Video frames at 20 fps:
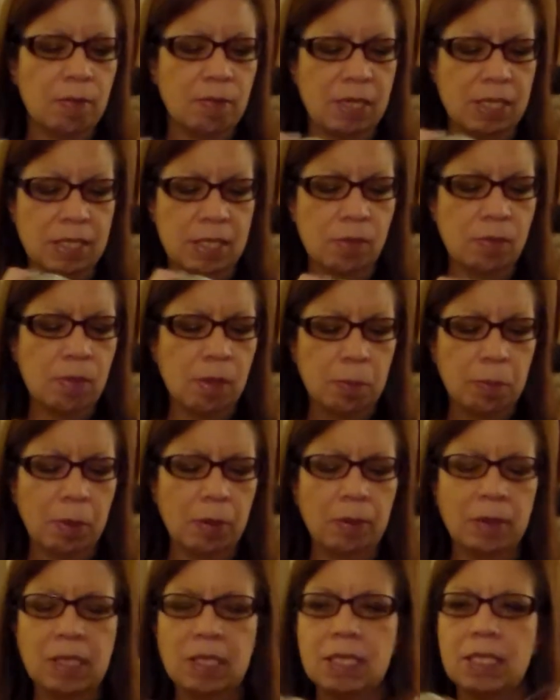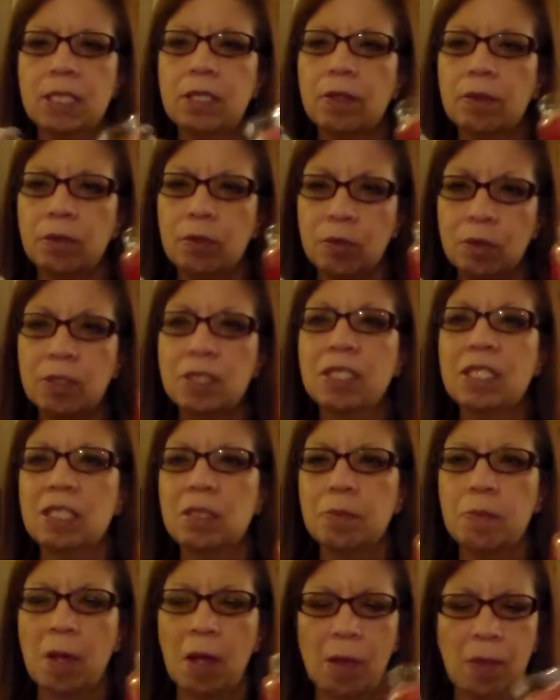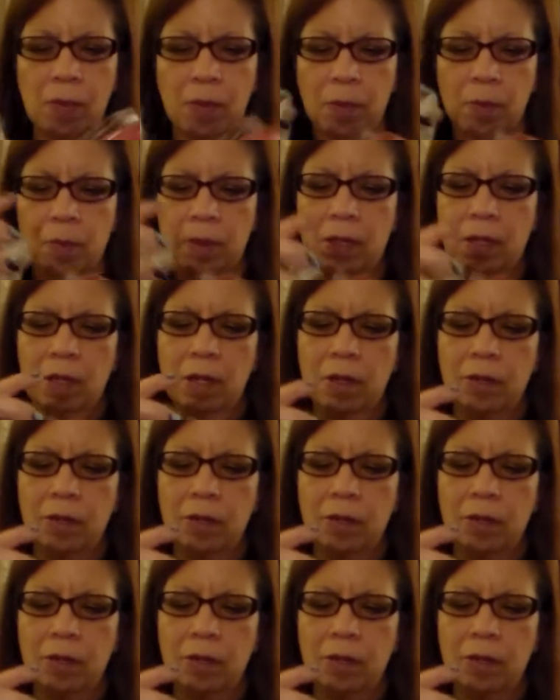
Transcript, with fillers: if they say red berry and cedar, you can smell them.